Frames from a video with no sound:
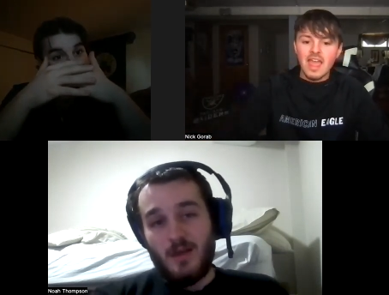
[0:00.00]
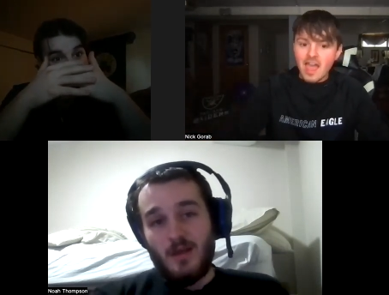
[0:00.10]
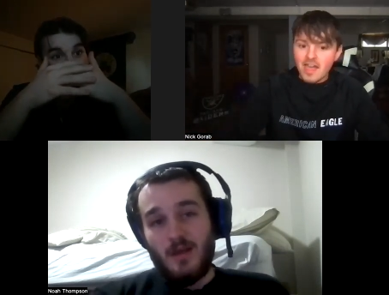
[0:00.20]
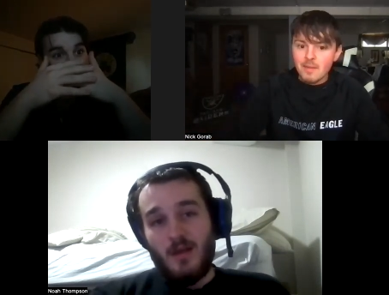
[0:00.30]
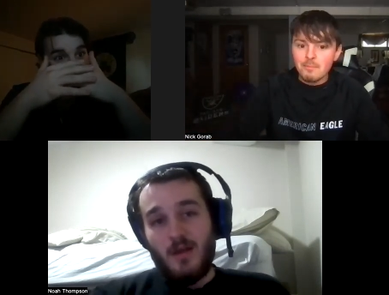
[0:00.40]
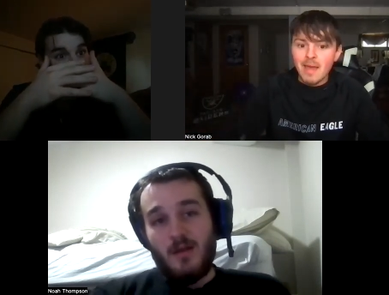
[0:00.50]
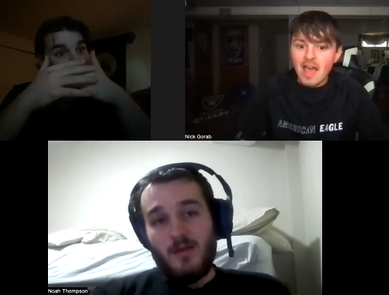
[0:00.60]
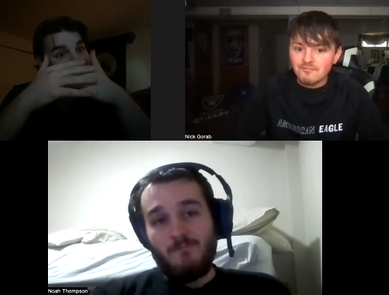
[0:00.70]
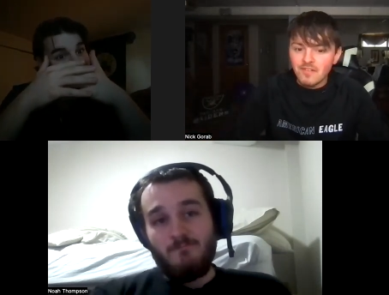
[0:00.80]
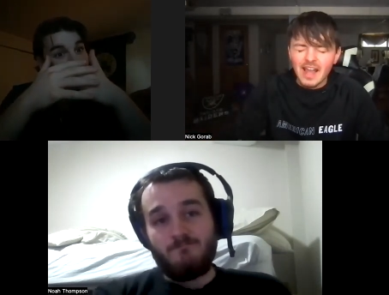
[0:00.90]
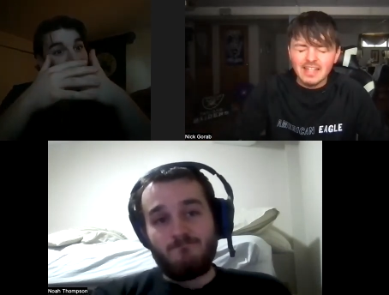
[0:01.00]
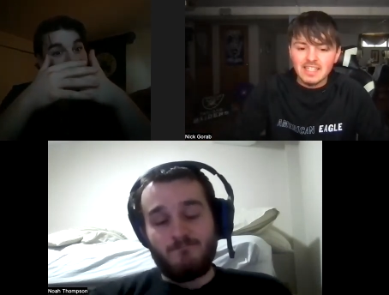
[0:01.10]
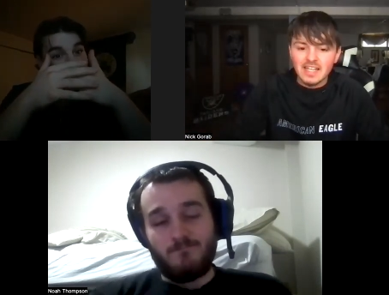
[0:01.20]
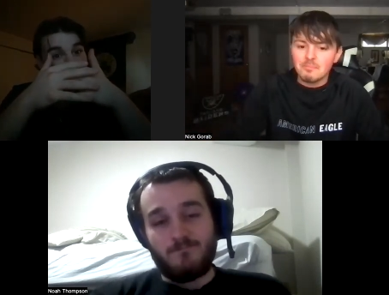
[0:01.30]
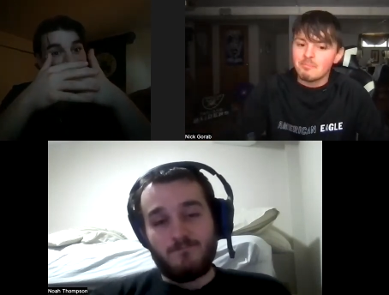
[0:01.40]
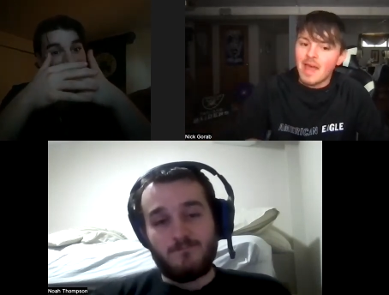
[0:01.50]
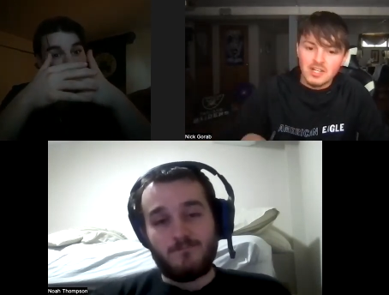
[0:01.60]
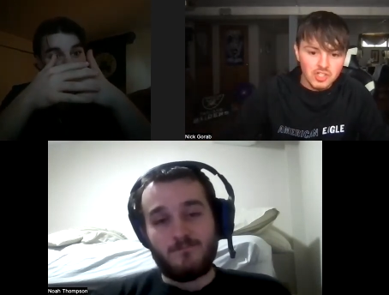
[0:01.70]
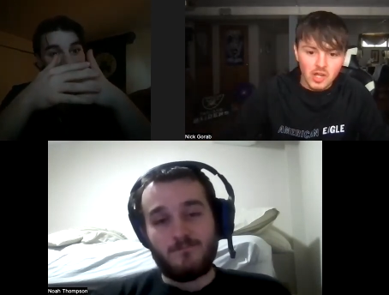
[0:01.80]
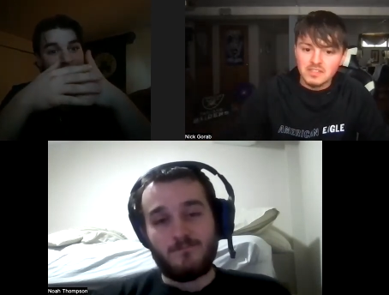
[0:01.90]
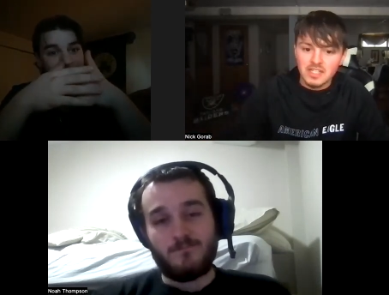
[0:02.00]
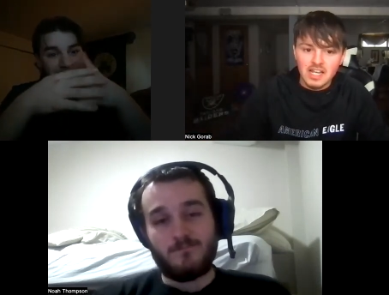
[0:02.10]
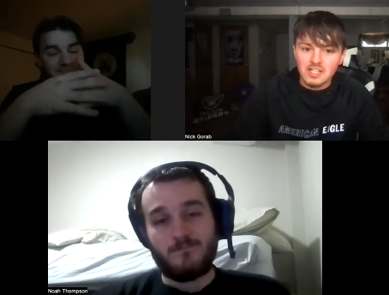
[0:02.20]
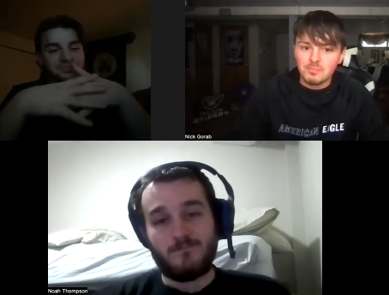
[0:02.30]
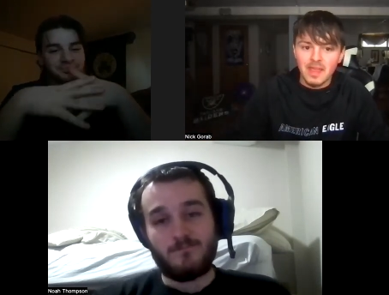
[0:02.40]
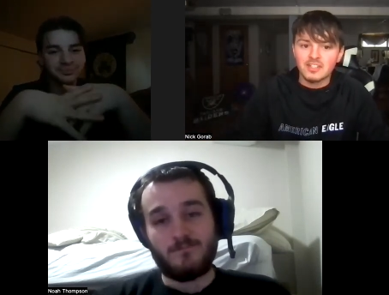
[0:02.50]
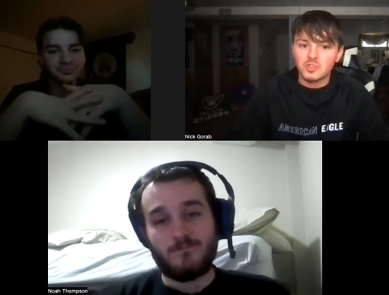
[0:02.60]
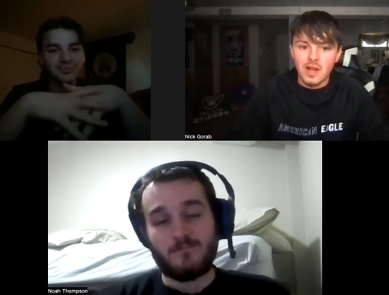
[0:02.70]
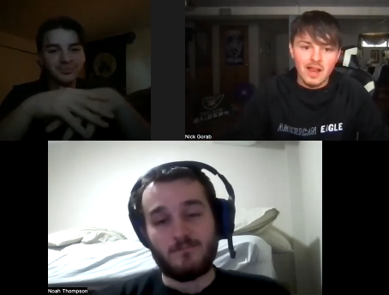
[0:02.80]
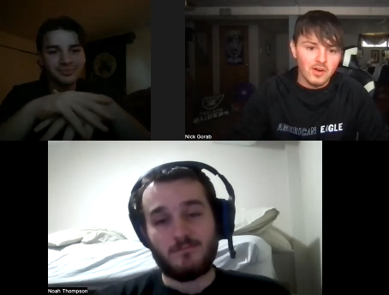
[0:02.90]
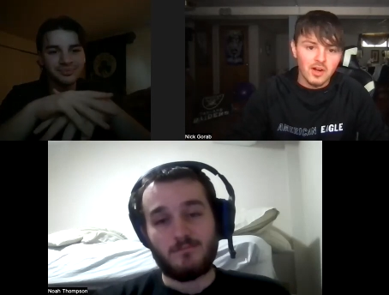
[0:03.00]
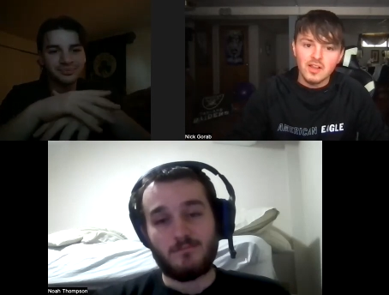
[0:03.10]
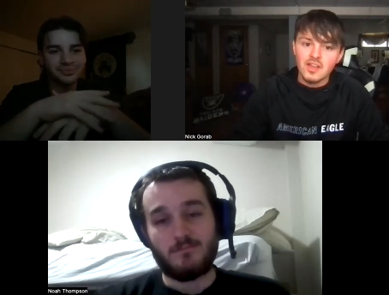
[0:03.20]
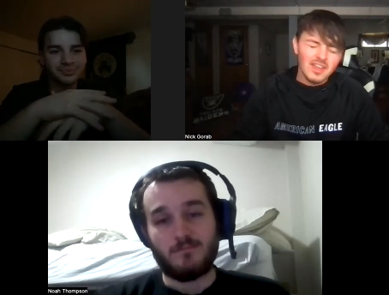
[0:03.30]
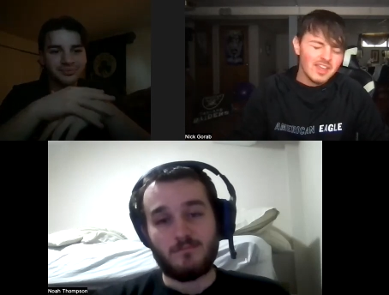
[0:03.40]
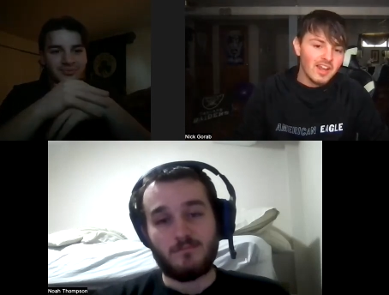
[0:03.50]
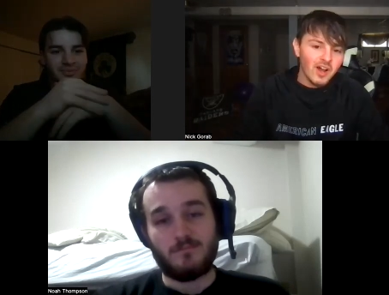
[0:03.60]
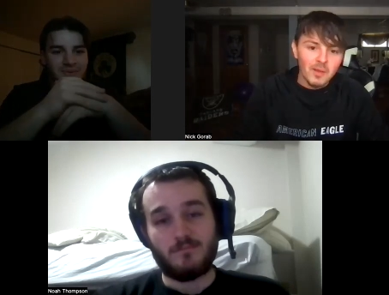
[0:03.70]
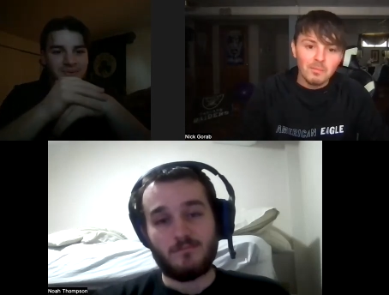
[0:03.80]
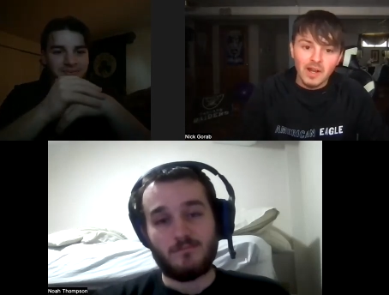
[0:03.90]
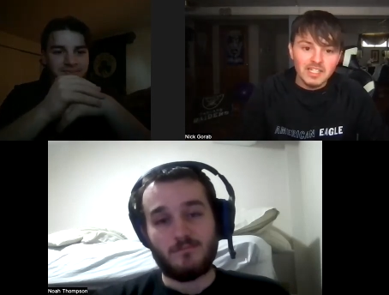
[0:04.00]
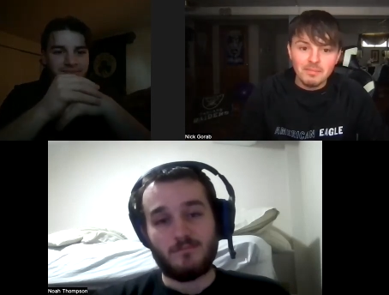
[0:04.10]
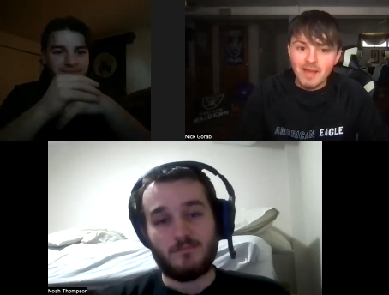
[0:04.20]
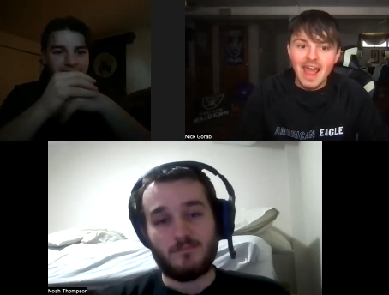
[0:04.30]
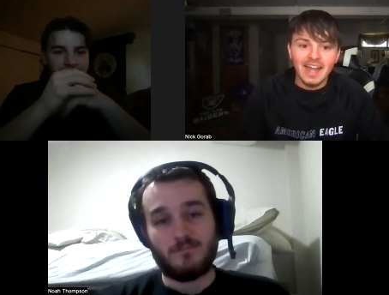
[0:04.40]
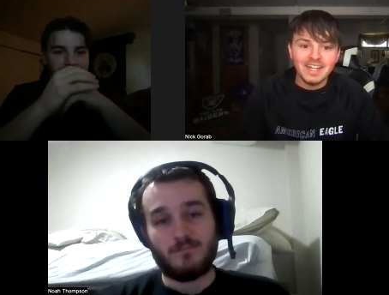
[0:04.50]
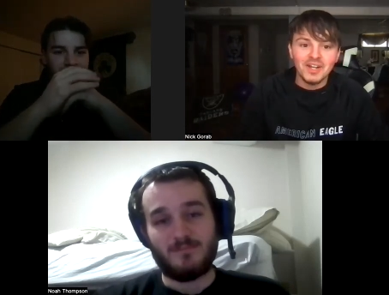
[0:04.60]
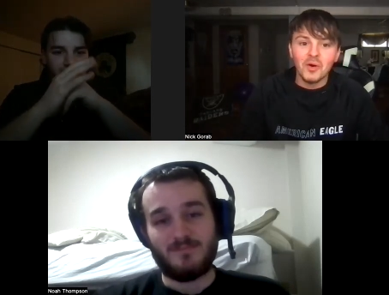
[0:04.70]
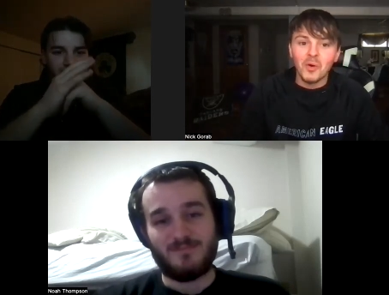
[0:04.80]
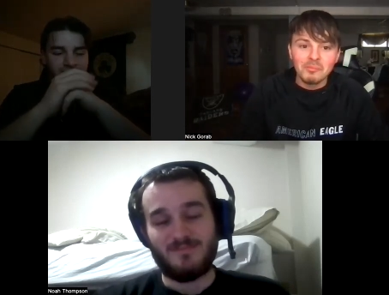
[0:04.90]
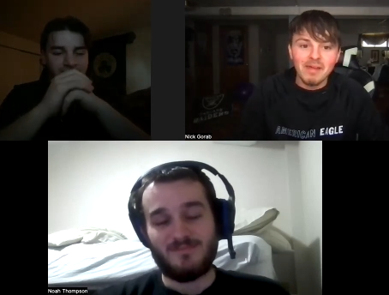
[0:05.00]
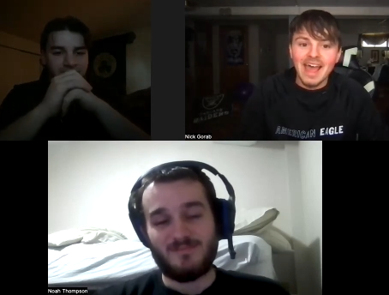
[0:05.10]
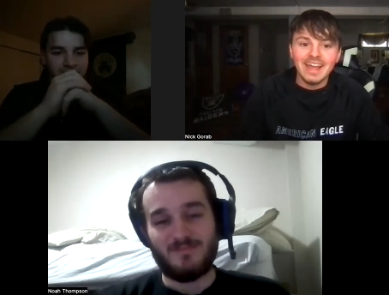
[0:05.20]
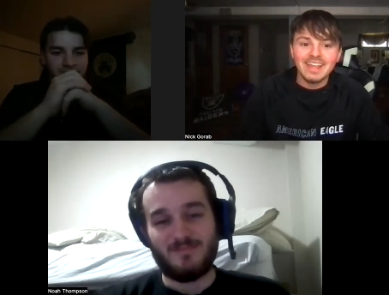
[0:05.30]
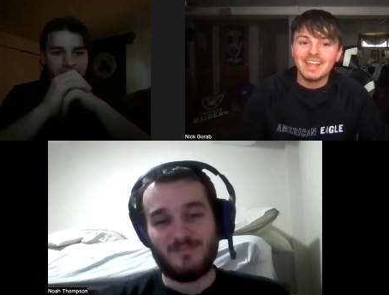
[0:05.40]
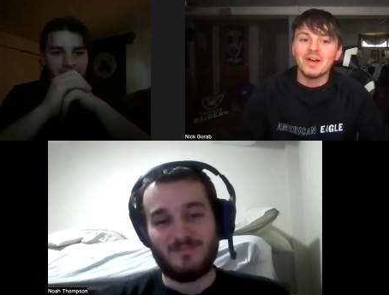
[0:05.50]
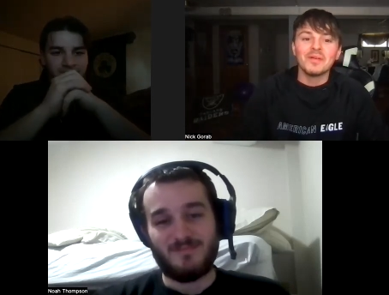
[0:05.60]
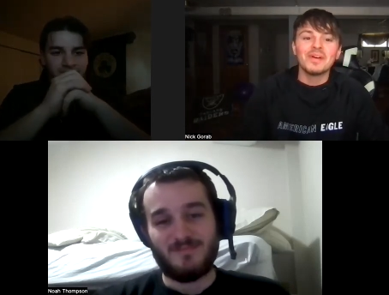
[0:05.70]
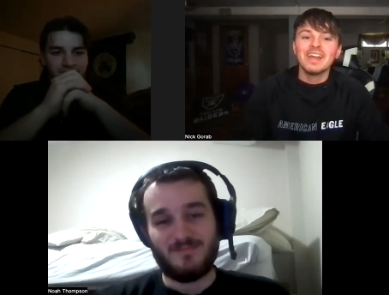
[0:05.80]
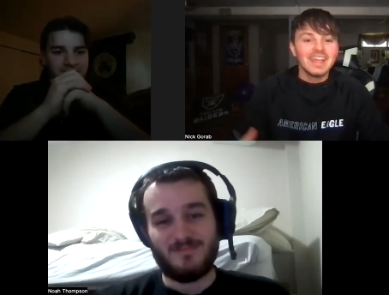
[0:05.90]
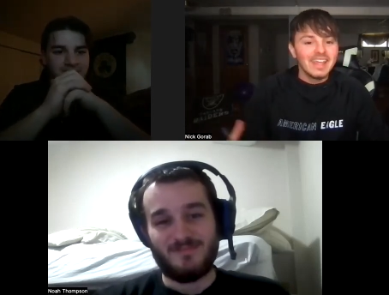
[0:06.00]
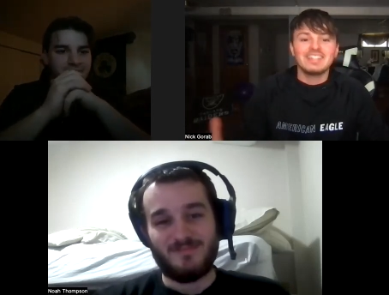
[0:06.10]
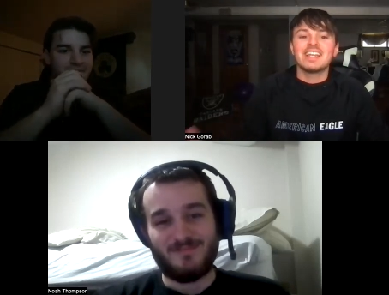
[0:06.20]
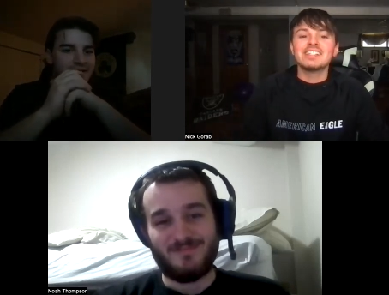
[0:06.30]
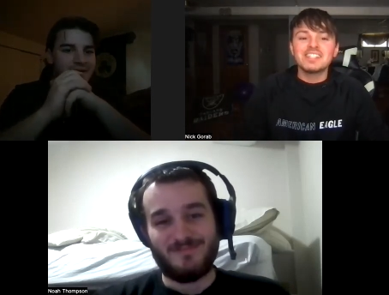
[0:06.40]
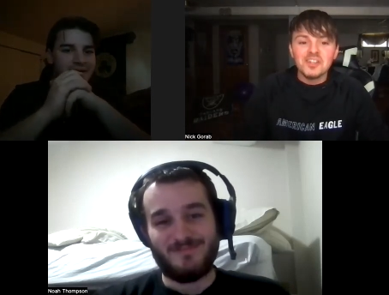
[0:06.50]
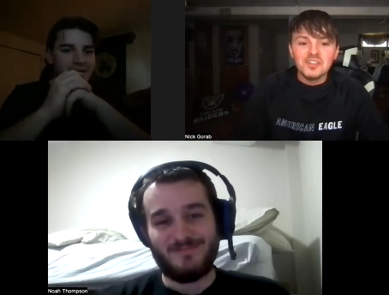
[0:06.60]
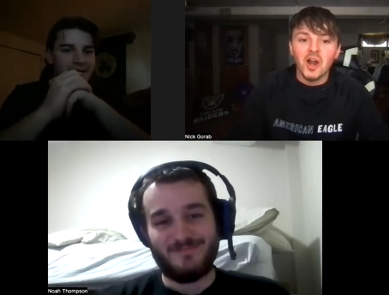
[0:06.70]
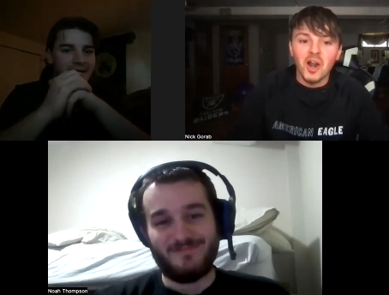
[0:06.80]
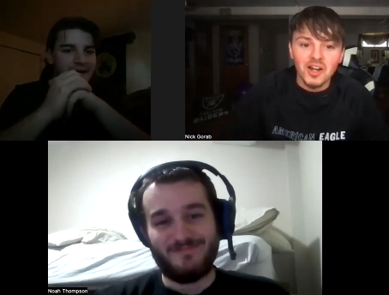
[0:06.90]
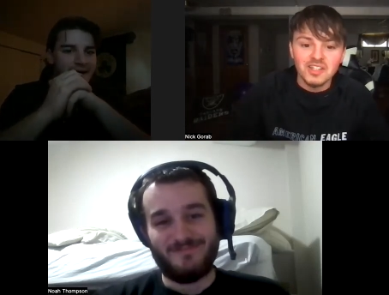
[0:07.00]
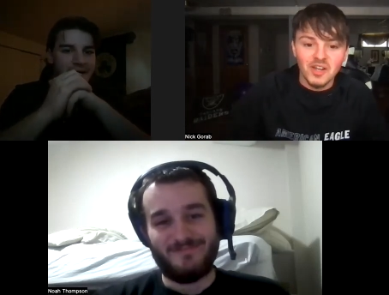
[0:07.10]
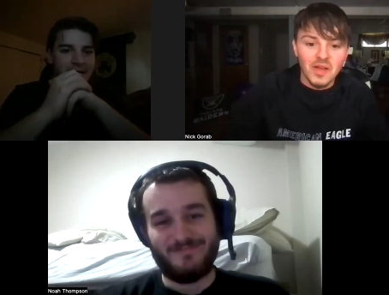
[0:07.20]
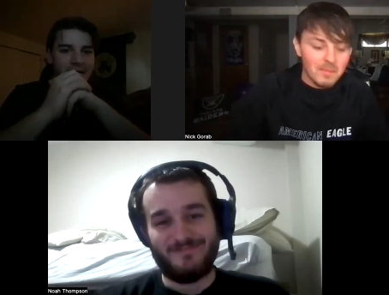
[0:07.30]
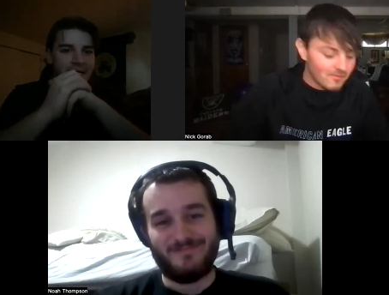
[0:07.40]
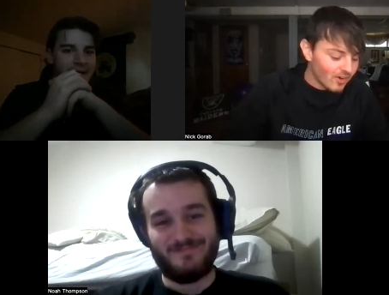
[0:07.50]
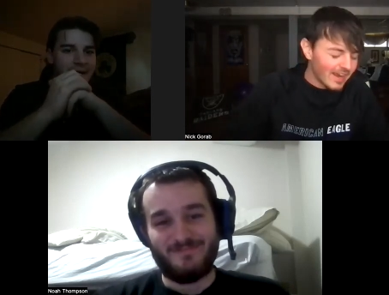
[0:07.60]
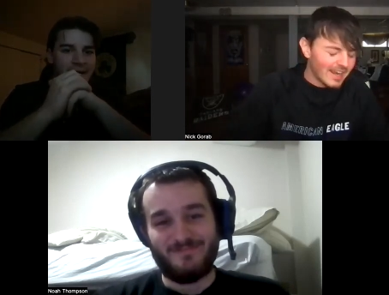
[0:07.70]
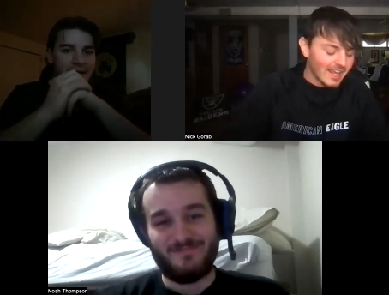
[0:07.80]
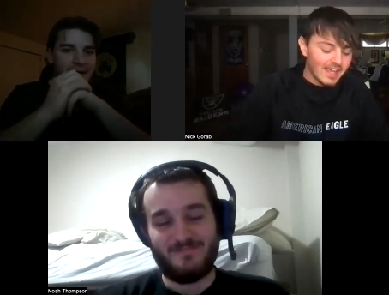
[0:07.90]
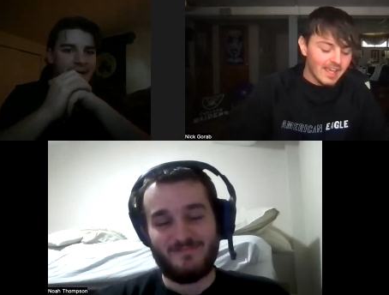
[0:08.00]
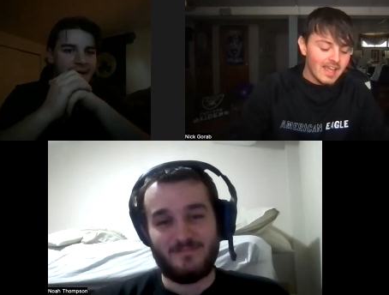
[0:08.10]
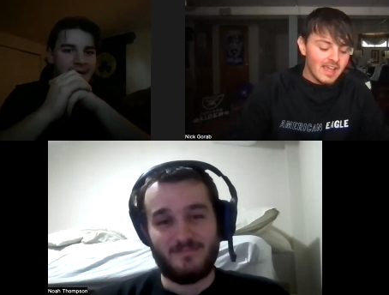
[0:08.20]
Speaker 1: And then Matt finds it. Matt shoves it in his pants or whatever. You know, he brings it back. You know, old Matt, you know, he says he's a nerd, you know, him and Franny.